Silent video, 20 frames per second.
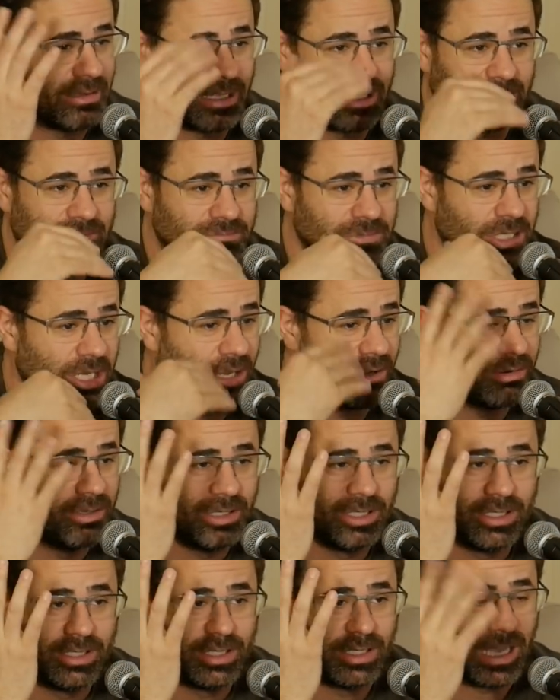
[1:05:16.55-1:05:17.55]
Like, you know,
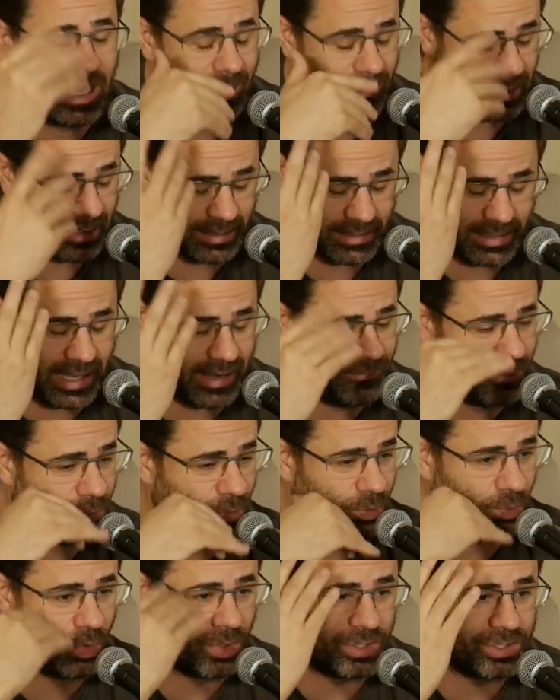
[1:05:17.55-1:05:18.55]
uh, uh
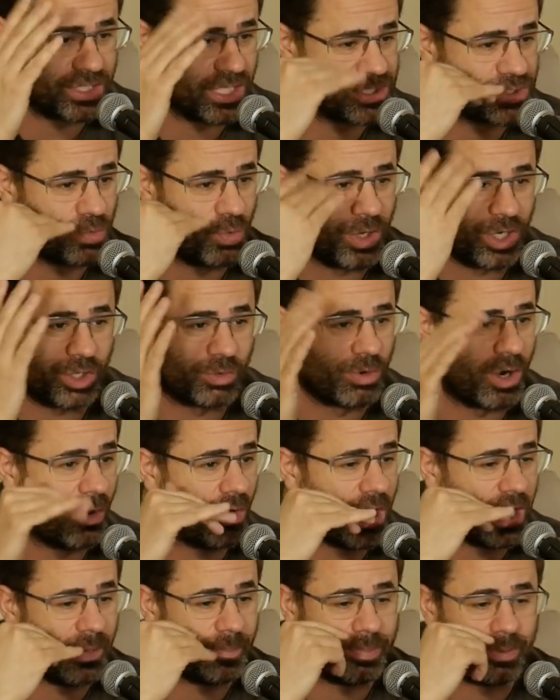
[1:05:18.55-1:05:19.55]
everyone w- doesn't want to grow
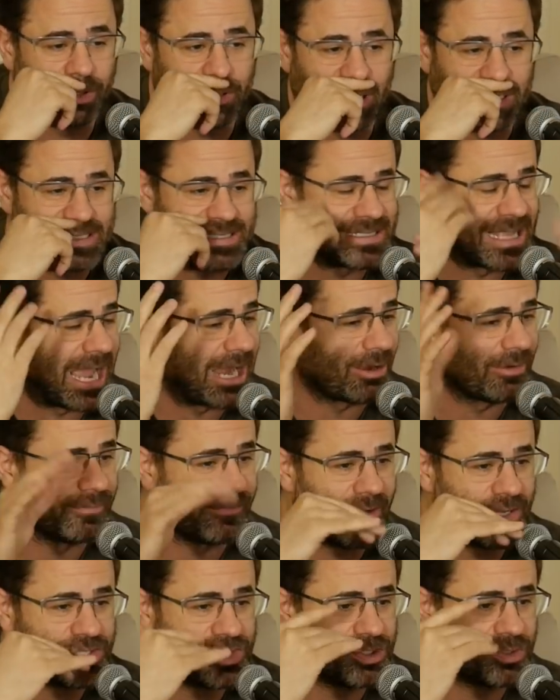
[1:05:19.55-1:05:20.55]
up or like
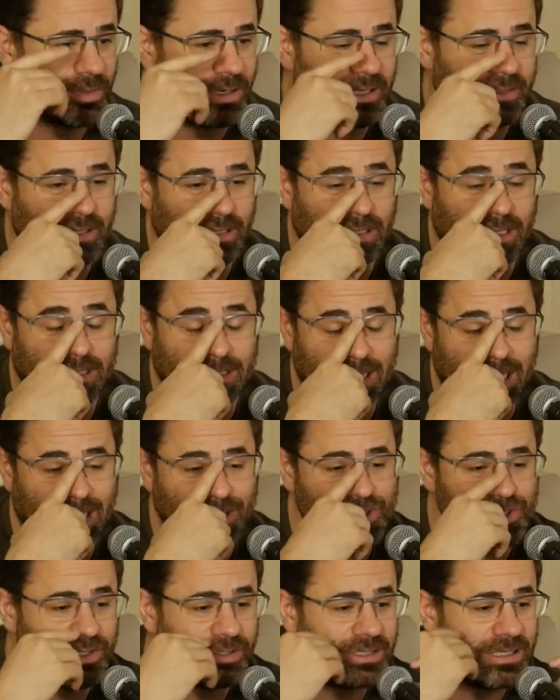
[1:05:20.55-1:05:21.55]
sacrifice or do anything like
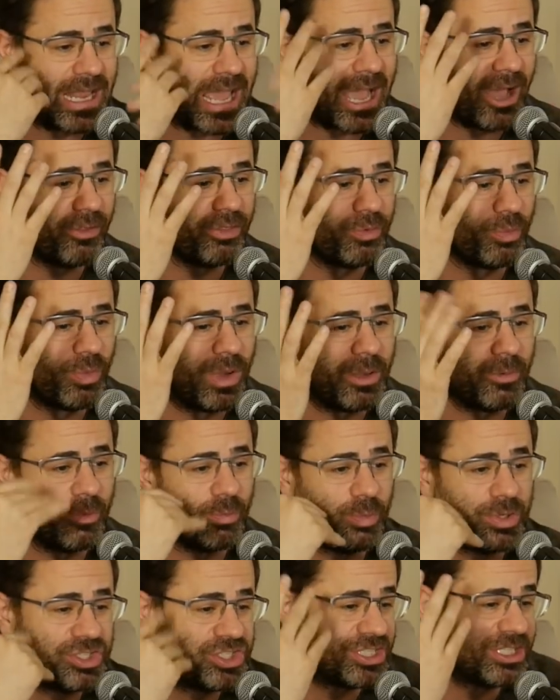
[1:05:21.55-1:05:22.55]
that. So now the way
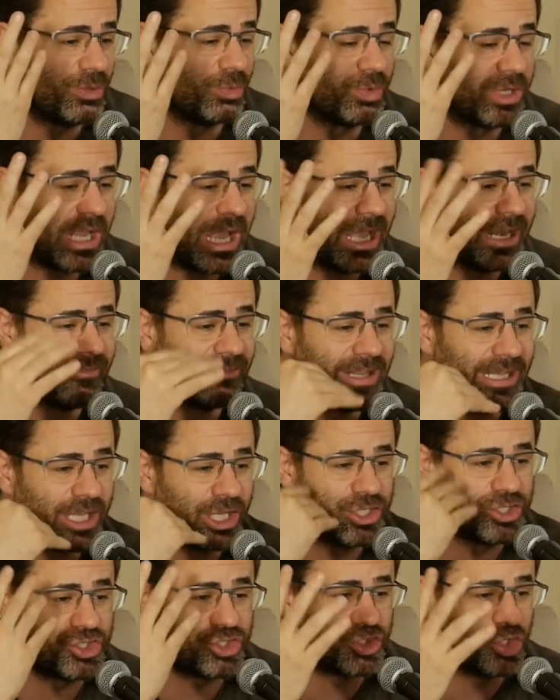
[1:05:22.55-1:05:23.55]
we still, we kind of like
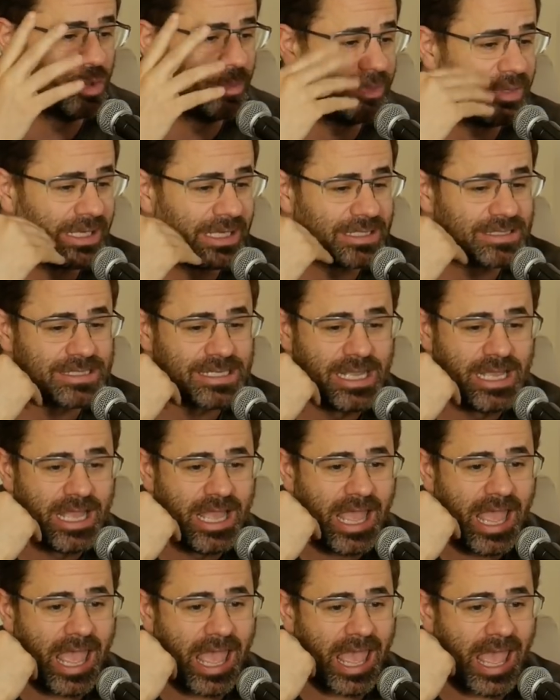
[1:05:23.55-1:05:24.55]
consume things
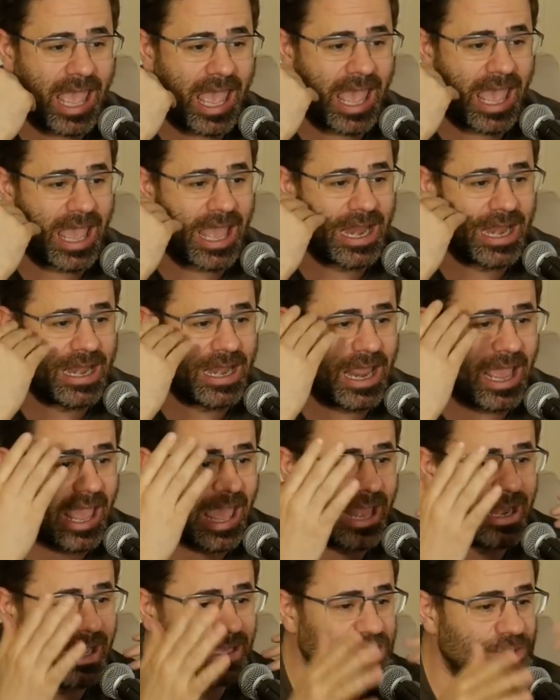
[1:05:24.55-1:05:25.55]
and, and,
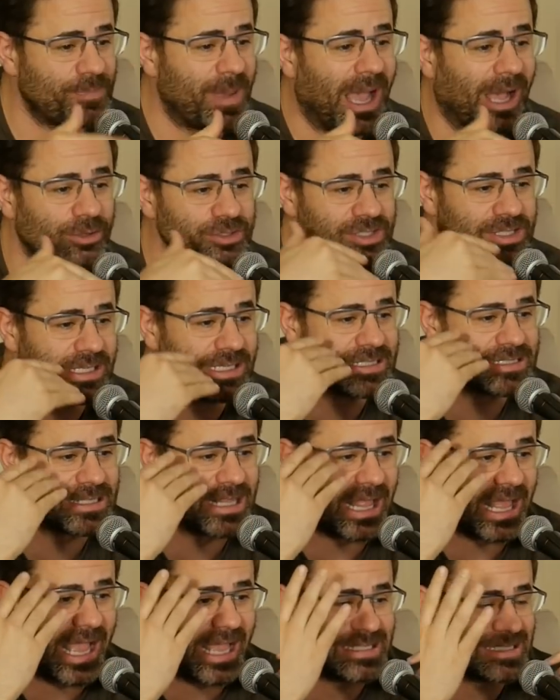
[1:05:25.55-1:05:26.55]
and espouse things
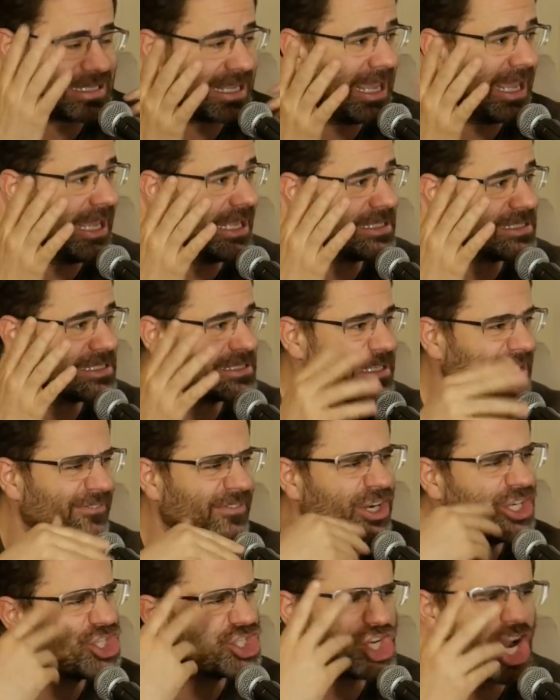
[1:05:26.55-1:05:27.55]
as kids. It's like
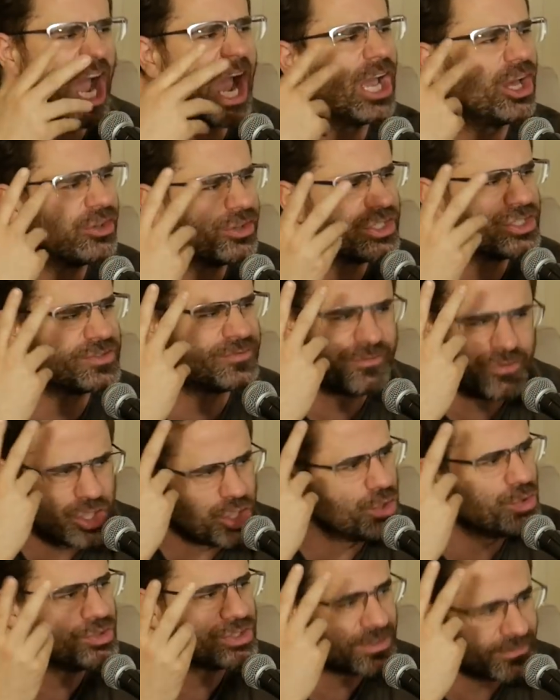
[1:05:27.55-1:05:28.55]
very childish
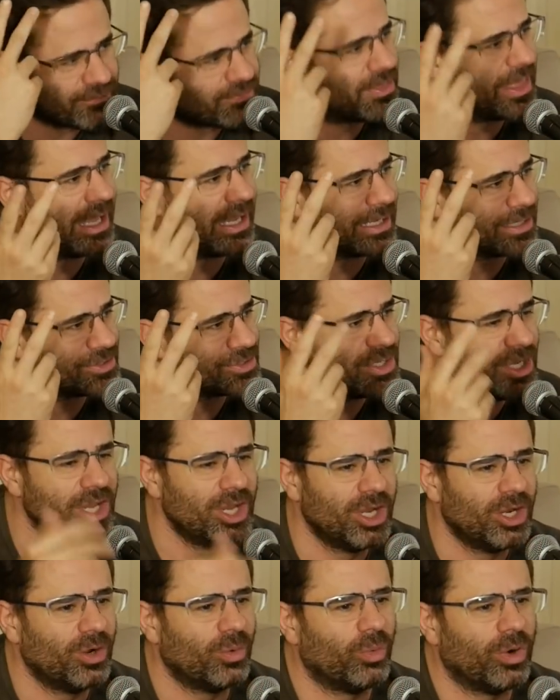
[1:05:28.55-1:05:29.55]
views of things
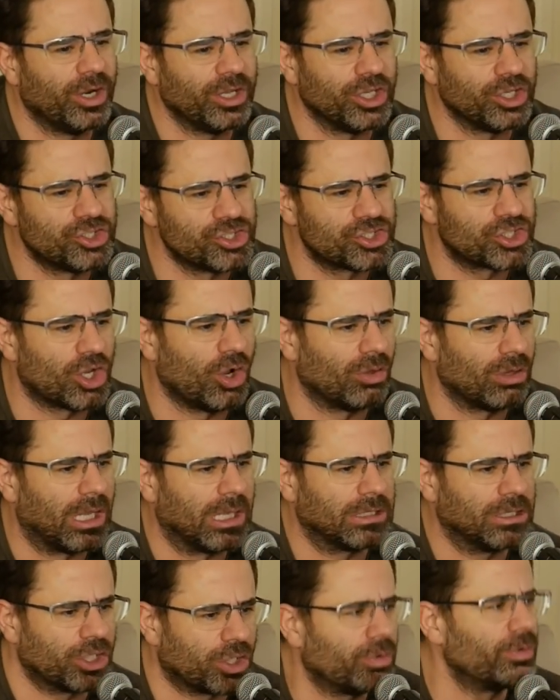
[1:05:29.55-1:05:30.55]
where you just go
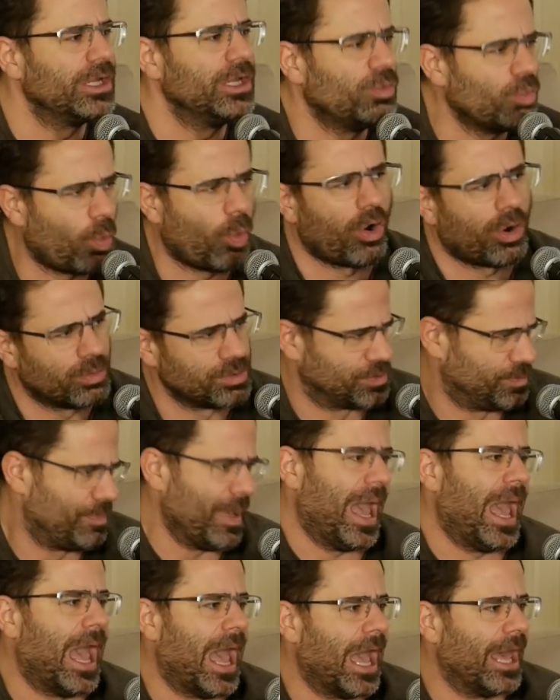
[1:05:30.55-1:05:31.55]
like the Korean War was
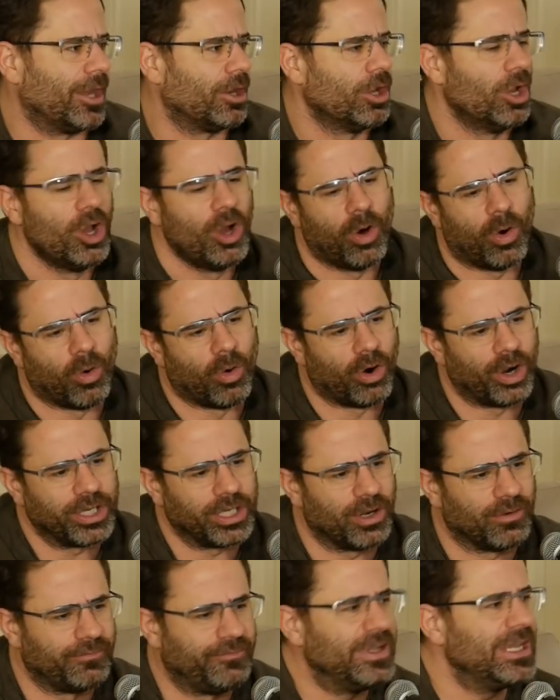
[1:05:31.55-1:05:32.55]
bad yeah. or
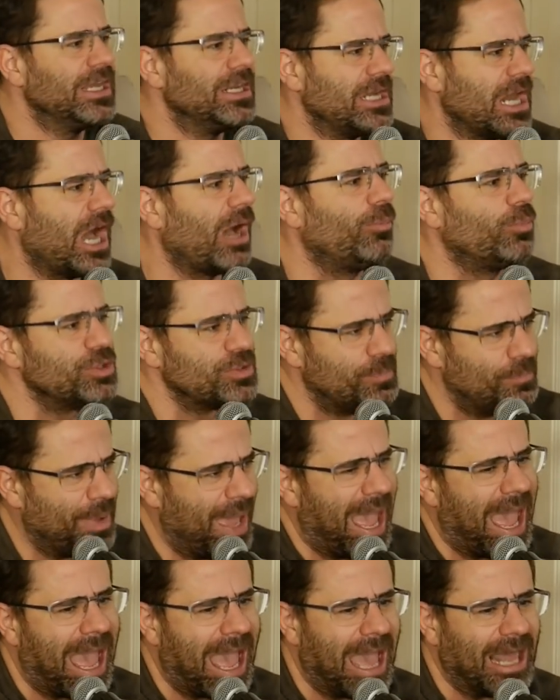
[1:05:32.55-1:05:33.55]
you know Vietnam was
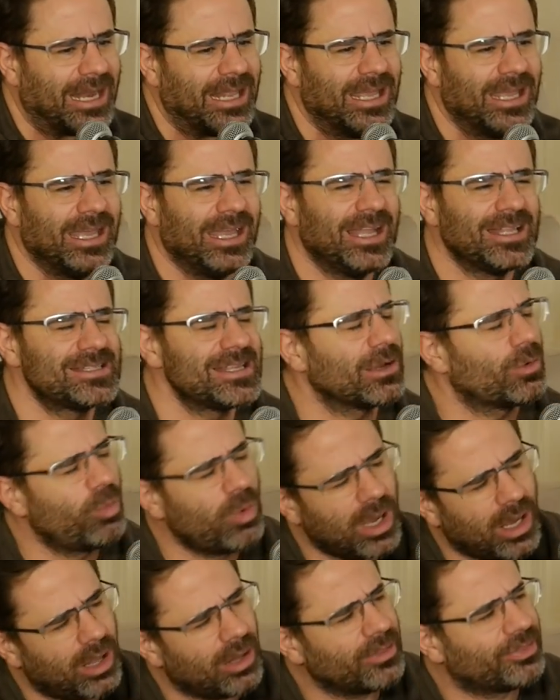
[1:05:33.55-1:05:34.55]
bad it's like,
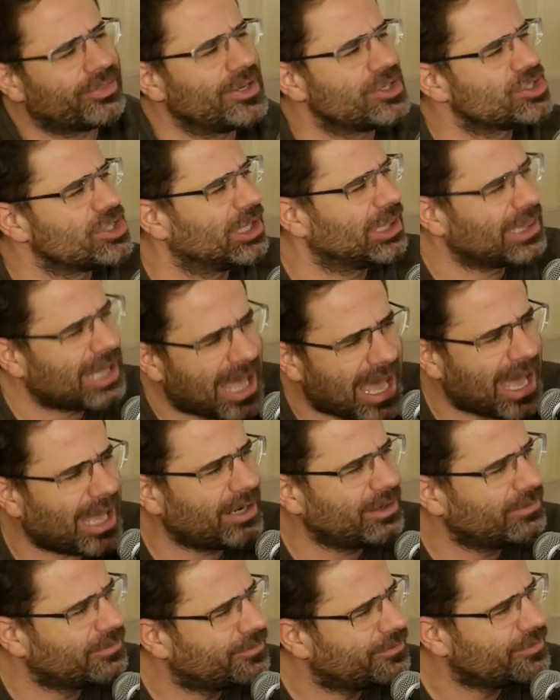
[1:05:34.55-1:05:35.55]
well, there's a lot
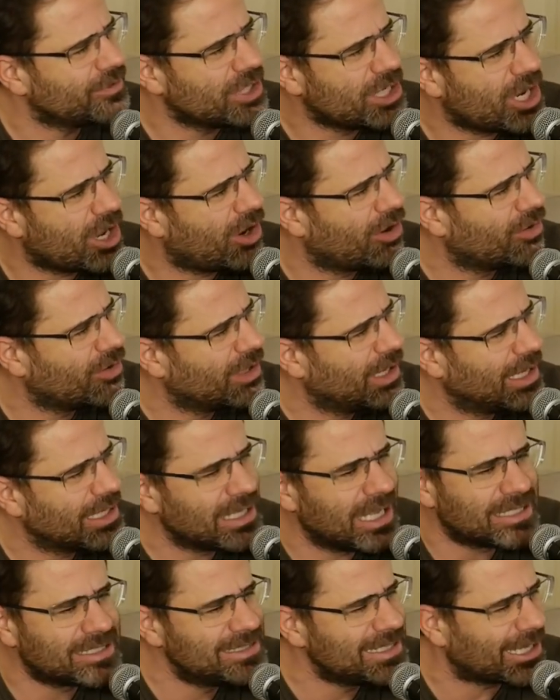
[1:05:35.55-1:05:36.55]
of, you know, it,
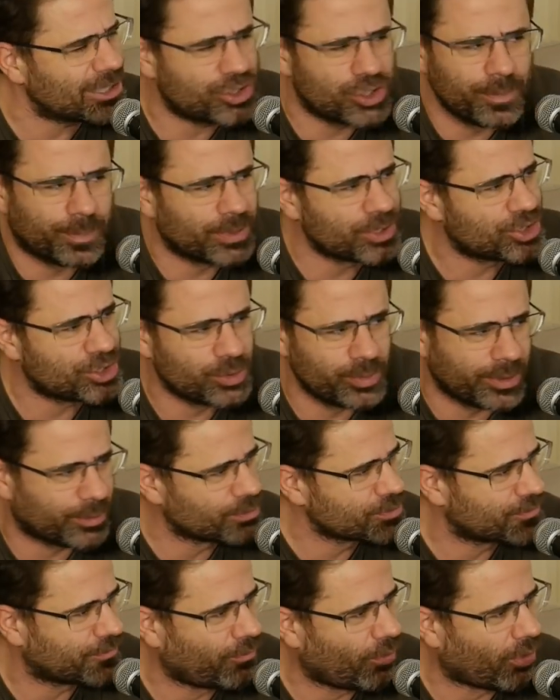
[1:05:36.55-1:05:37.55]
it's not two plus two
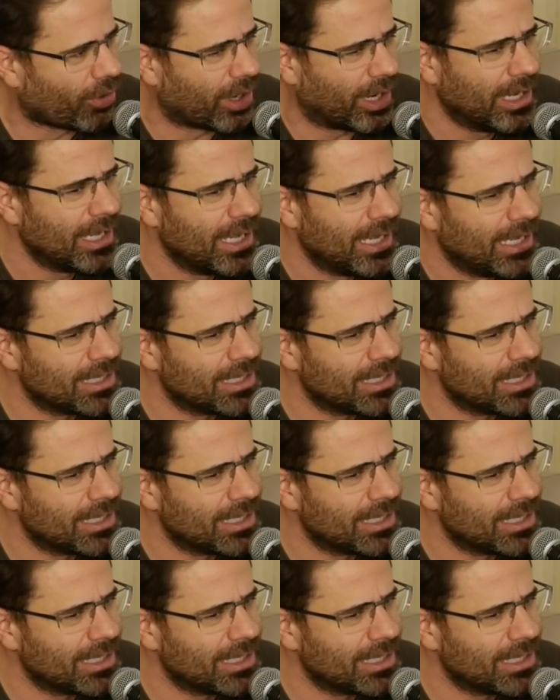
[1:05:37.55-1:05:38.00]
equals four.